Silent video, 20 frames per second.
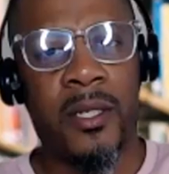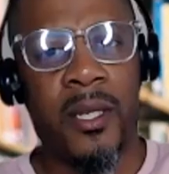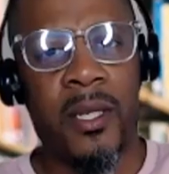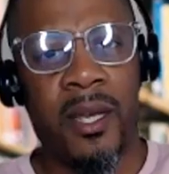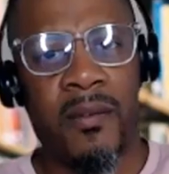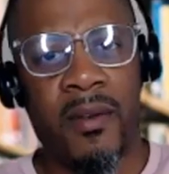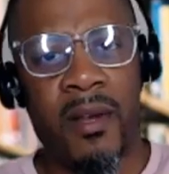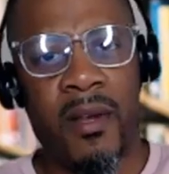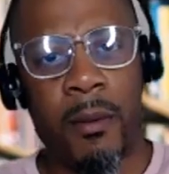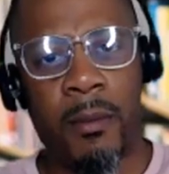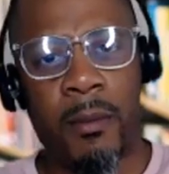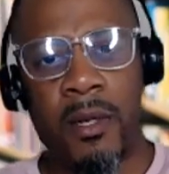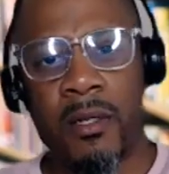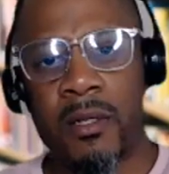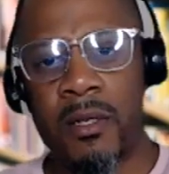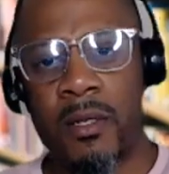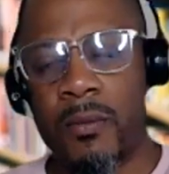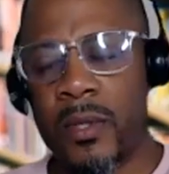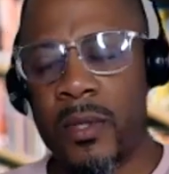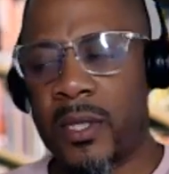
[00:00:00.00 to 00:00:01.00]
They have
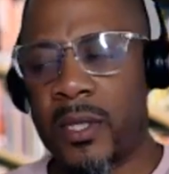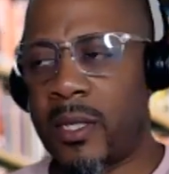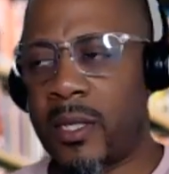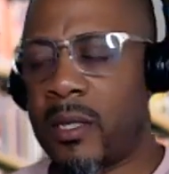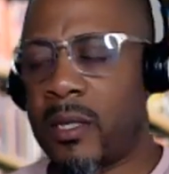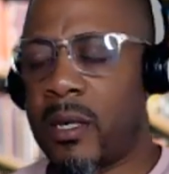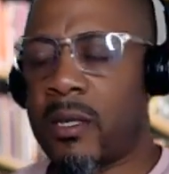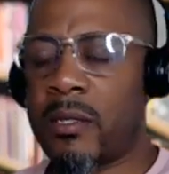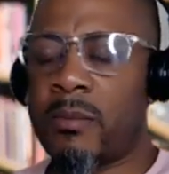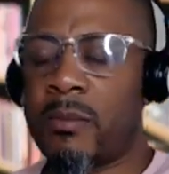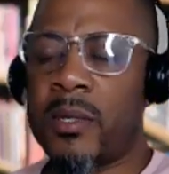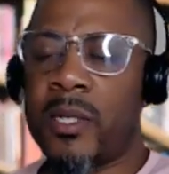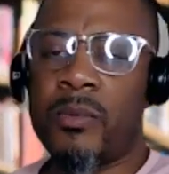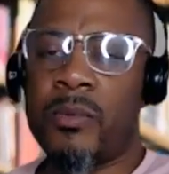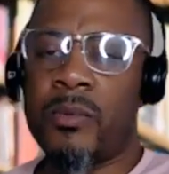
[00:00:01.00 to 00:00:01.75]
comprehension of what that terms mean.